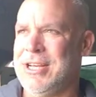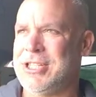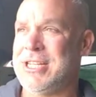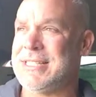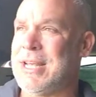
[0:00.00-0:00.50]

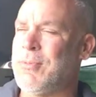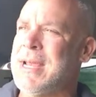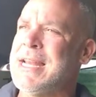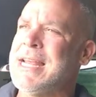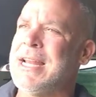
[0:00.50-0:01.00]
She said,
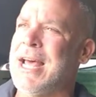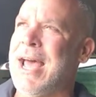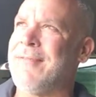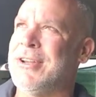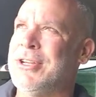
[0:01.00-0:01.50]
we need to
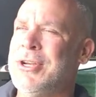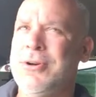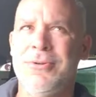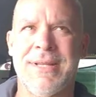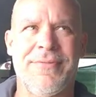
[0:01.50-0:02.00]
have a
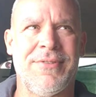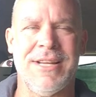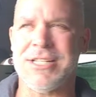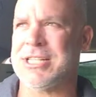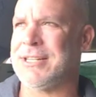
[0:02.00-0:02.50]
new
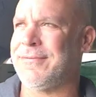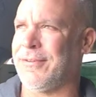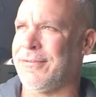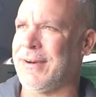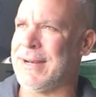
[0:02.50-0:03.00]
definition
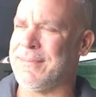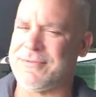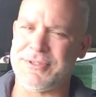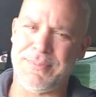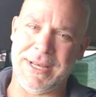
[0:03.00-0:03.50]
for freedom
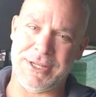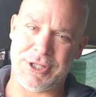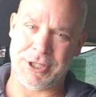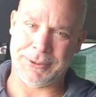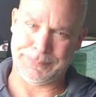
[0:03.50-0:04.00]
of
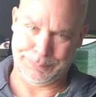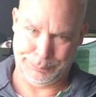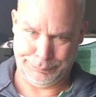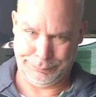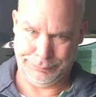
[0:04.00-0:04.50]
speech.
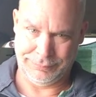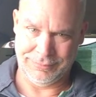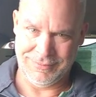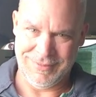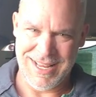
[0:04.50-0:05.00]

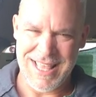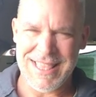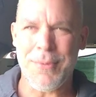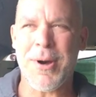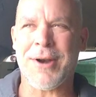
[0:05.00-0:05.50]

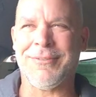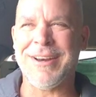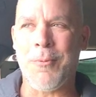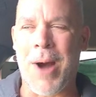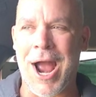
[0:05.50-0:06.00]
They want to
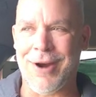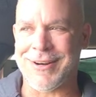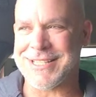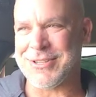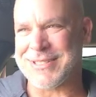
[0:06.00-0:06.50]

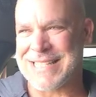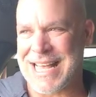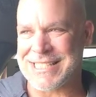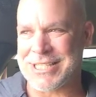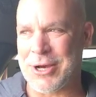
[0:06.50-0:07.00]
rewire it so it's
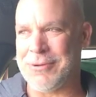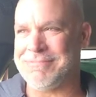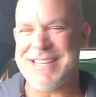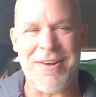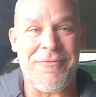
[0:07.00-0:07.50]
not so,
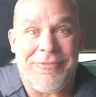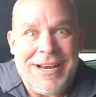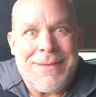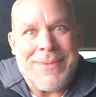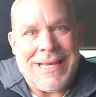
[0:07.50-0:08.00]
you know,
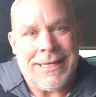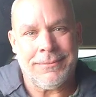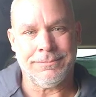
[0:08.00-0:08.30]
freedomy.